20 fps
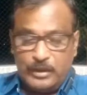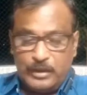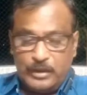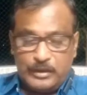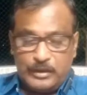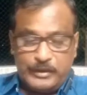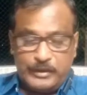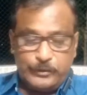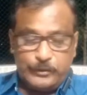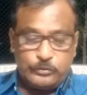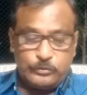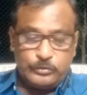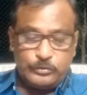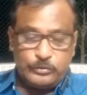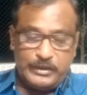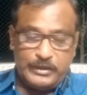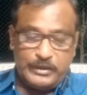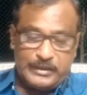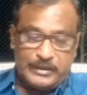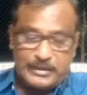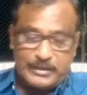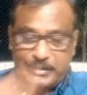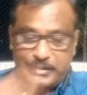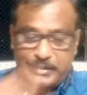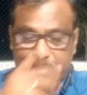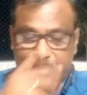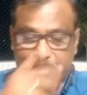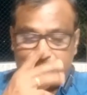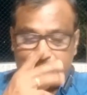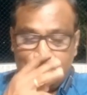due to the
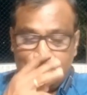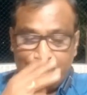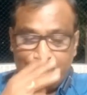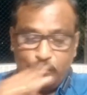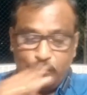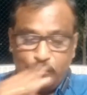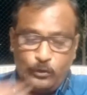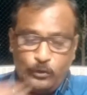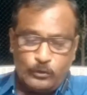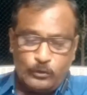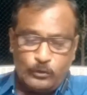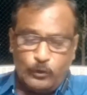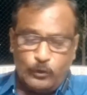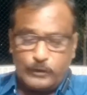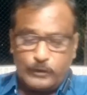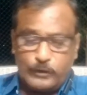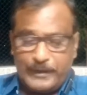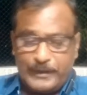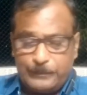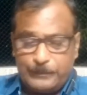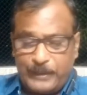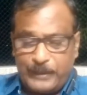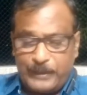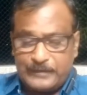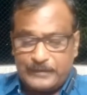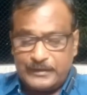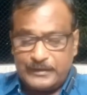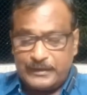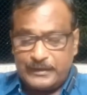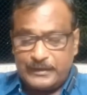decease, no court can pass
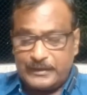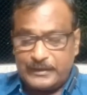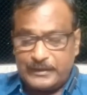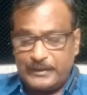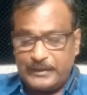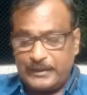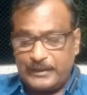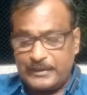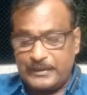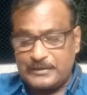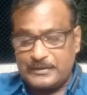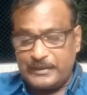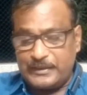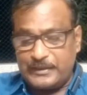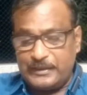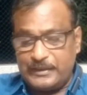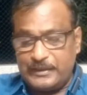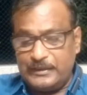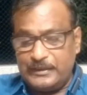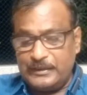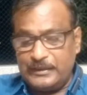a decree against a